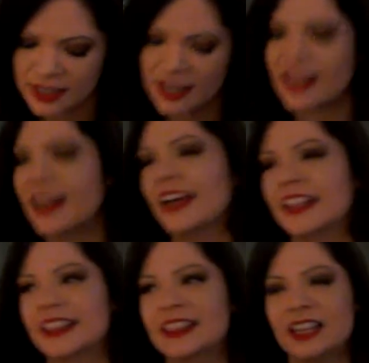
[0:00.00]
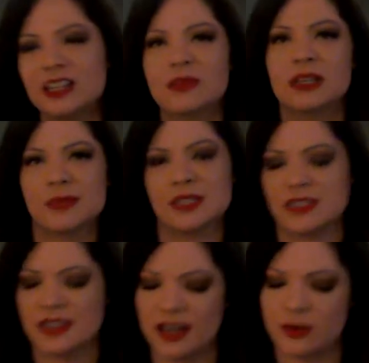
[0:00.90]
and then
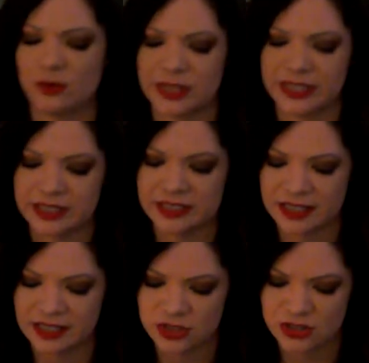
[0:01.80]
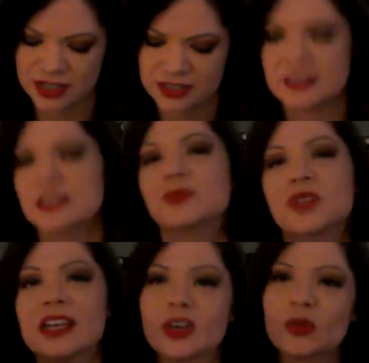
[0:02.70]
maybe I will get a second chance.
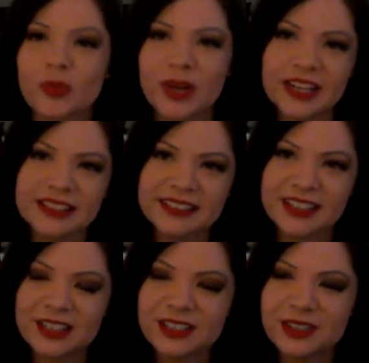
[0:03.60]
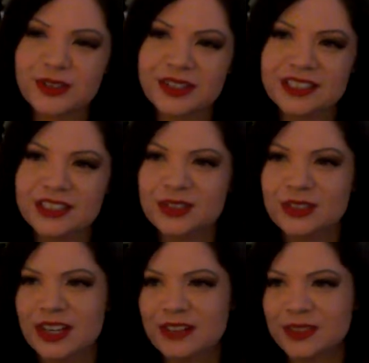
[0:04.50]
But they're also going to
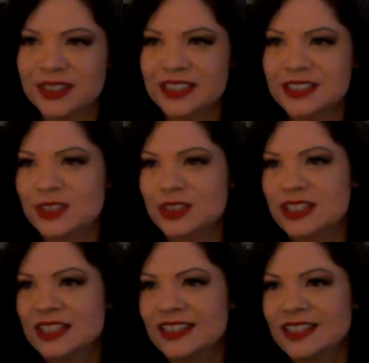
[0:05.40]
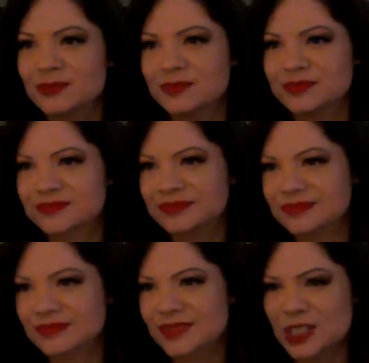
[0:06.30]
leverage the
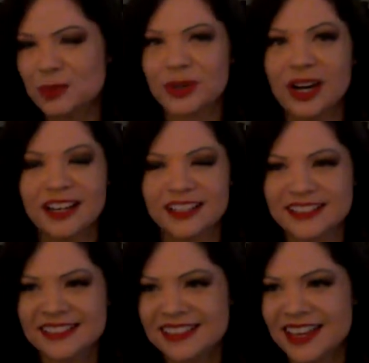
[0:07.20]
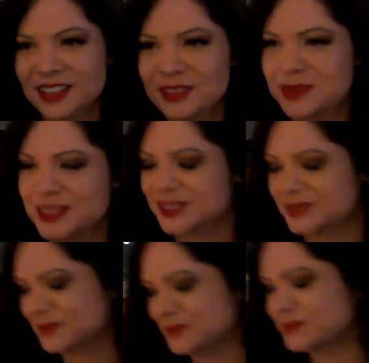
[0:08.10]
surprise element.
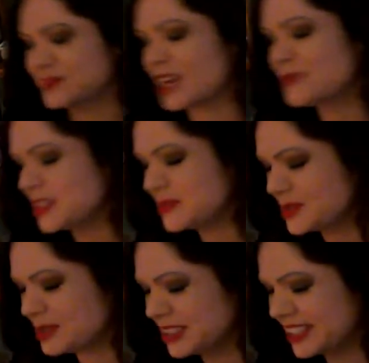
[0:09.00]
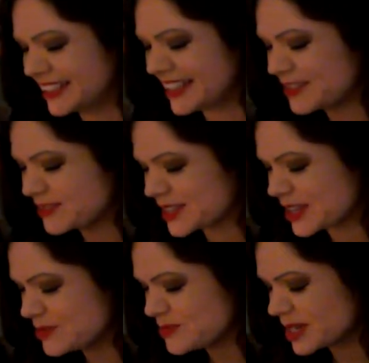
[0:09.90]
I may be ruining that for
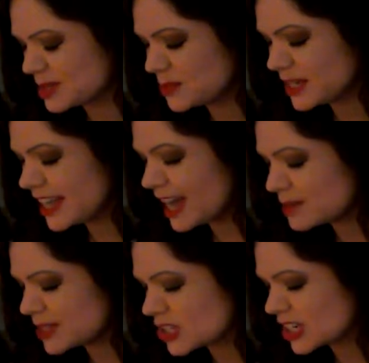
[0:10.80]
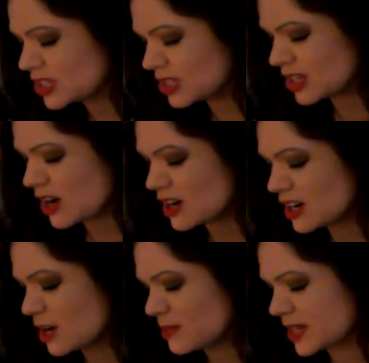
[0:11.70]
them, but big happy changes are
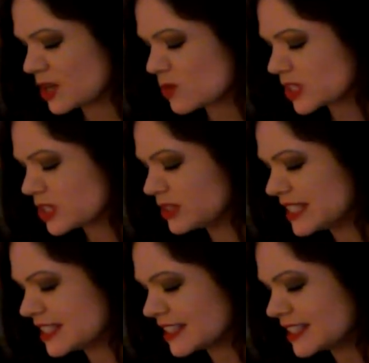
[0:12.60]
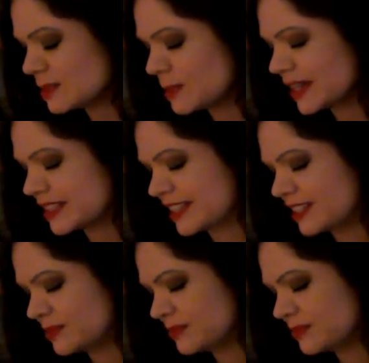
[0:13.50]
coming when you least expect it.